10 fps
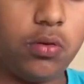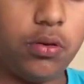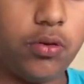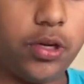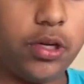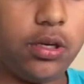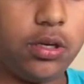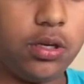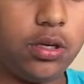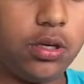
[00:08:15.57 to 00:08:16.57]

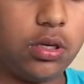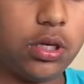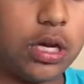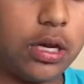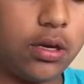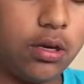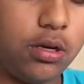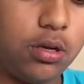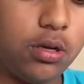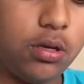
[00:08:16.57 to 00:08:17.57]
green, and
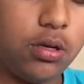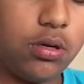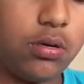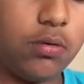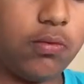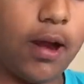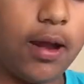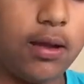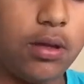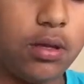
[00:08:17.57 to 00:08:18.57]

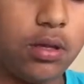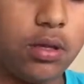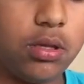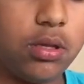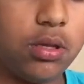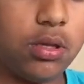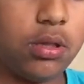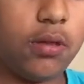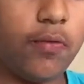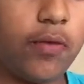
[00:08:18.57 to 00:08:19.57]
red.
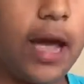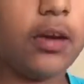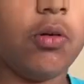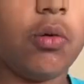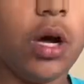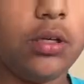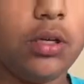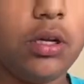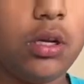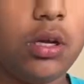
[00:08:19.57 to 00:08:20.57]
The final
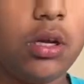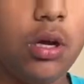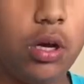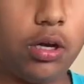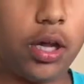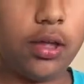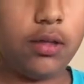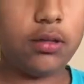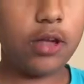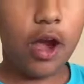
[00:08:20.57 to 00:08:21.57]
one.
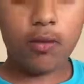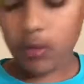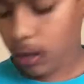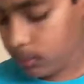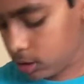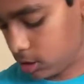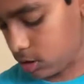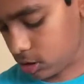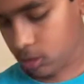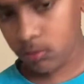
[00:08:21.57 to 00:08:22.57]
Okay, now what I'm going to
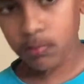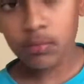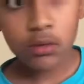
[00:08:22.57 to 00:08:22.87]
do,